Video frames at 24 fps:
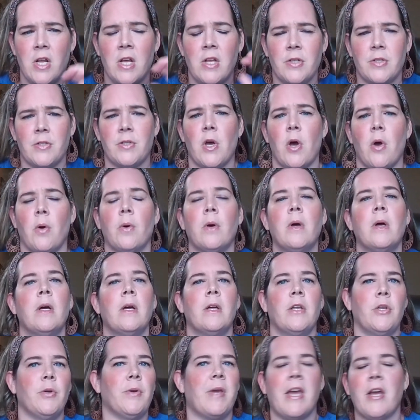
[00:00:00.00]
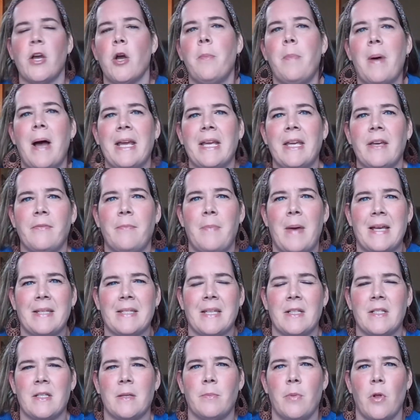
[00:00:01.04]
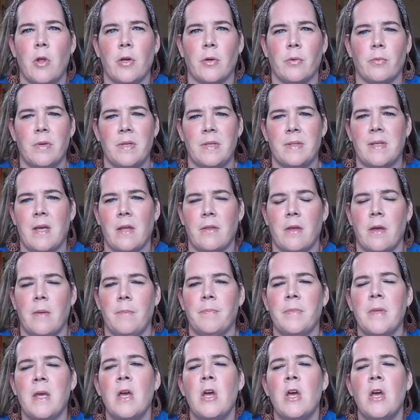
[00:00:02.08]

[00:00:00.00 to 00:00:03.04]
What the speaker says: So you can't go buy gift baskets in bulk and resell them.